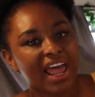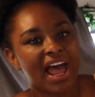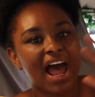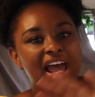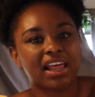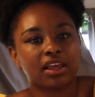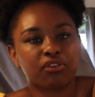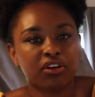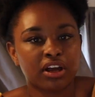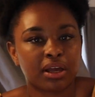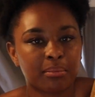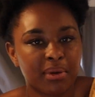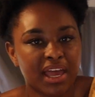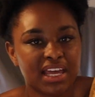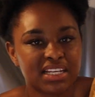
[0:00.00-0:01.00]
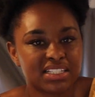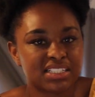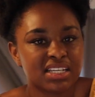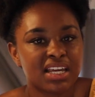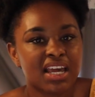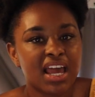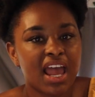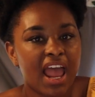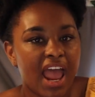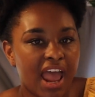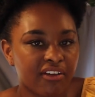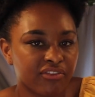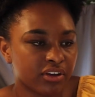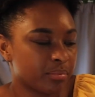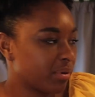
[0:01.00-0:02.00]
highly recommend
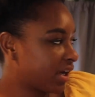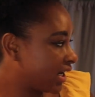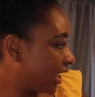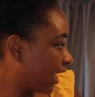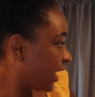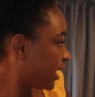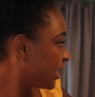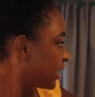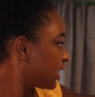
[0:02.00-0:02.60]
everybody